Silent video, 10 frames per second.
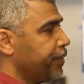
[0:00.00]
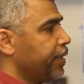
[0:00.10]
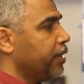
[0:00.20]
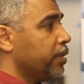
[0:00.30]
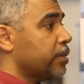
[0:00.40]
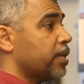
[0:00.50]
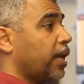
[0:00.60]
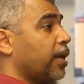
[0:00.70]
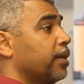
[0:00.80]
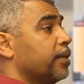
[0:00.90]
the
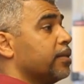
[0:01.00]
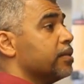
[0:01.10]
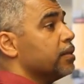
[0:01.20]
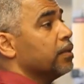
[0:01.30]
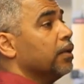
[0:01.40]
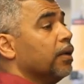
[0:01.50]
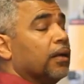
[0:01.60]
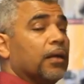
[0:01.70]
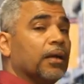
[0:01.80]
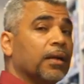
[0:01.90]
second
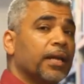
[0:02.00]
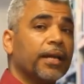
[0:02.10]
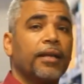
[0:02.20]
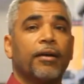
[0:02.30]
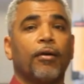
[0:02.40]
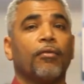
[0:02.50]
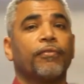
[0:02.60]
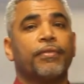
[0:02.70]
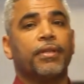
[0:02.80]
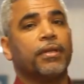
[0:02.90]
uh, leg of
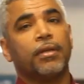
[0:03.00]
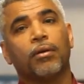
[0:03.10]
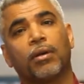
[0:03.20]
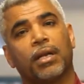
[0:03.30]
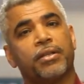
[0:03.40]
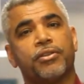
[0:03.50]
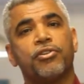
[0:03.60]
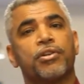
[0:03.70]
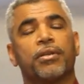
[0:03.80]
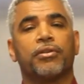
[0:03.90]
the
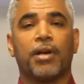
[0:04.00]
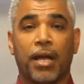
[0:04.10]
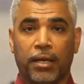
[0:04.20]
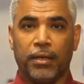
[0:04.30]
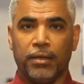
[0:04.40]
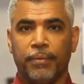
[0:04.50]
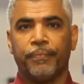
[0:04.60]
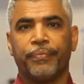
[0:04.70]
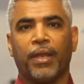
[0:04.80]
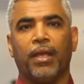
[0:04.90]
organization triangle
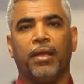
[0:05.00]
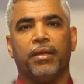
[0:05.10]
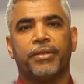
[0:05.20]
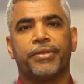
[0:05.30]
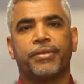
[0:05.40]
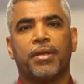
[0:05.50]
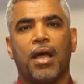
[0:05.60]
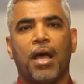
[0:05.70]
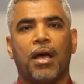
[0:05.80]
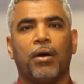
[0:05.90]
is
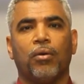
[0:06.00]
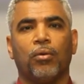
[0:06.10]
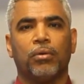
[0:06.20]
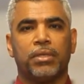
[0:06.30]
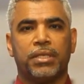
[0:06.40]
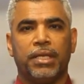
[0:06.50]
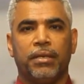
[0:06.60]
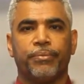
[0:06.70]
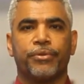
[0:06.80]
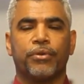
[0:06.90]
how
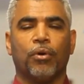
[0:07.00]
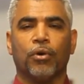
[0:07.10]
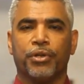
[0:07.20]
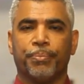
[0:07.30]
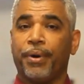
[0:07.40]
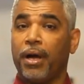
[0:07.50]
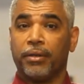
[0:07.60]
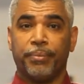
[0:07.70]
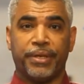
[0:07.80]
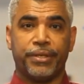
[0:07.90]
teams or
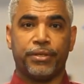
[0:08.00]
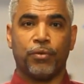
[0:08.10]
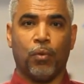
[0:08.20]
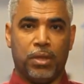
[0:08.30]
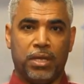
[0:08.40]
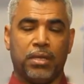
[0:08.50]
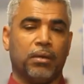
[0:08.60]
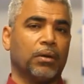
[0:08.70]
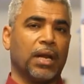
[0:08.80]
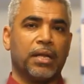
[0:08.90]
departments within the
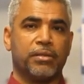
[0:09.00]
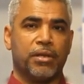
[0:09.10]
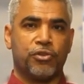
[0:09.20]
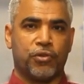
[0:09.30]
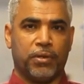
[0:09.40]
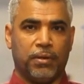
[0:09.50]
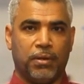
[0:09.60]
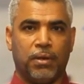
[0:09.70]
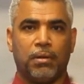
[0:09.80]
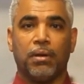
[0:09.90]
organization
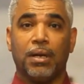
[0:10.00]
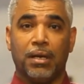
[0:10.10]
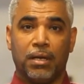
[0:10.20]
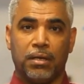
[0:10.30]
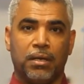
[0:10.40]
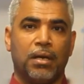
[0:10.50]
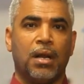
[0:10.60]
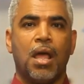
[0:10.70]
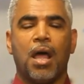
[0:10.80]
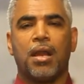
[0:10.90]
learn
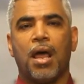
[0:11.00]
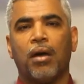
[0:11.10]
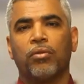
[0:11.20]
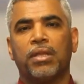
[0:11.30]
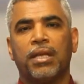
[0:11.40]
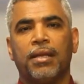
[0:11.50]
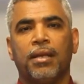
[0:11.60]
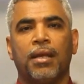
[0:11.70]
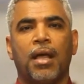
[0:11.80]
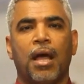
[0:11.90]
and how they
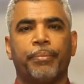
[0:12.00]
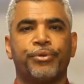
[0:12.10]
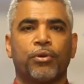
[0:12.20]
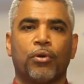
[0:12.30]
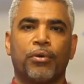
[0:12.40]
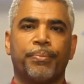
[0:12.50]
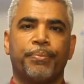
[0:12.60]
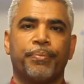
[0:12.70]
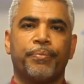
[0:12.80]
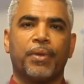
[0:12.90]
absorb
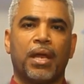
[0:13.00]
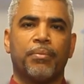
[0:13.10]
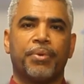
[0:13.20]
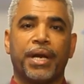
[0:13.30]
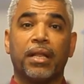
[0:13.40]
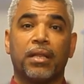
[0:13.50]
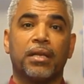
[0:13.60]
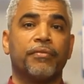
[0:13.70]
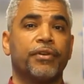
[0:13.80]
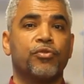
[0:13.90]
and bring the
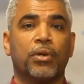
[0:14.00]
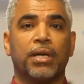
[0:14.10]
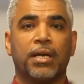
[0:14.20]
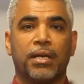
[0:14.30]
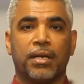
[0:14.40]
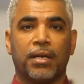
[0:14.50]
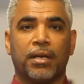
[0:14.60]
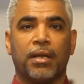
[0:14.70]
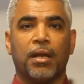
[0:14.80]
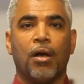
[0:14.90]
individual learning
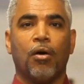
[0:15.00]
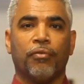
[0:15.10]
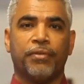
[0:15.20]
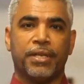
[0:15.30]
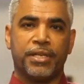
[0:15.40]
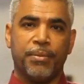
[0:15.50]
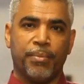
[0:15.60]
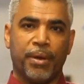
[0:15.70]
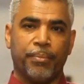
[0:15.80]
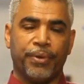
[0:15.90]
of the team
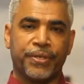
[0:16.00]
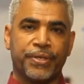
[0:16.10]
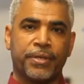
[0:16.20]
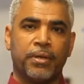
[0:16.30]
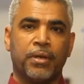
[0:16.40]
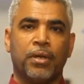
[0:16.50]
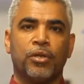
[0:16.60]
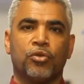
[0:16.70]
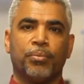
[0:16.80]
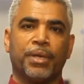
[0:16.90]
members
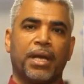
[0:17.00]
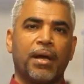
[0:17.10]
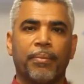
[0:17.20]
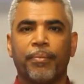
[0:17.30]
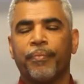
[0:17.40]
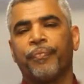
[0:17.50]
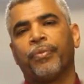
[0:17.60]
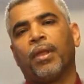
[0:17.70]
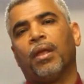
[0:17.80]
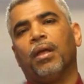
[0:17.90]
to become
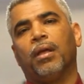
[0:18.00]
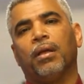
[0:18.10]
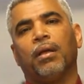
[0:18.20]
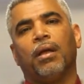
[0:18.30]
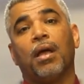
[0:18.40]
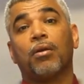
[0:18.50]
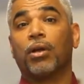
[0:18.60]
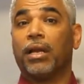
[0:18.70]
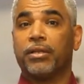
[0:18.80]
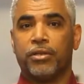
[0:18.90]
uh, an
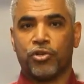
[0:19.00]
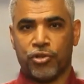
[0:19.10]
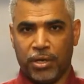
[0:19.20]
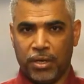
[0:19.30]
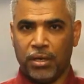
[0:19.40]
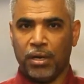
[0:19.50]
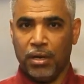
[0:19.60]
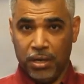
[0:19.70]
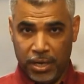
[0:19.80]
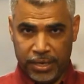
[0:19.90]
organizational
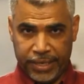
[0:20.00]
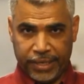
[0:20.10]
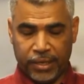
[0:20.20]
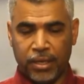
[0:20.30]
learning.